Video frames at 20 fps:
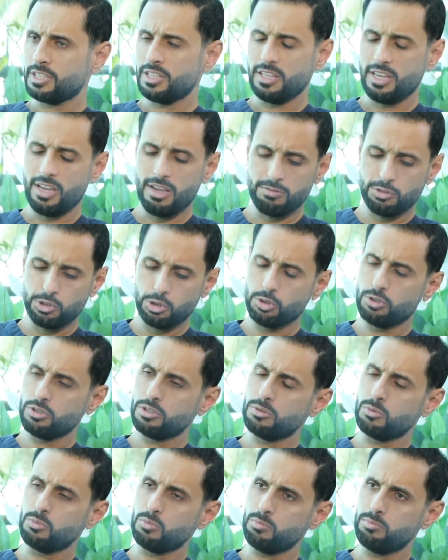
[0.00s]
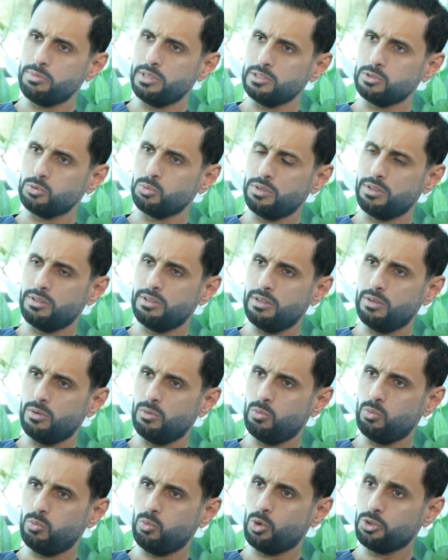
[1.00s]
Can they have sugar melt with
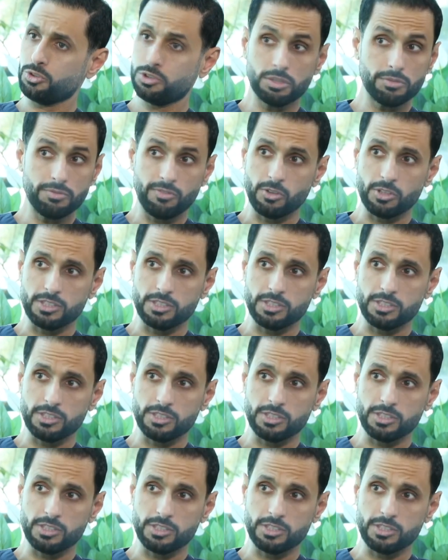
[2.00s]
water, for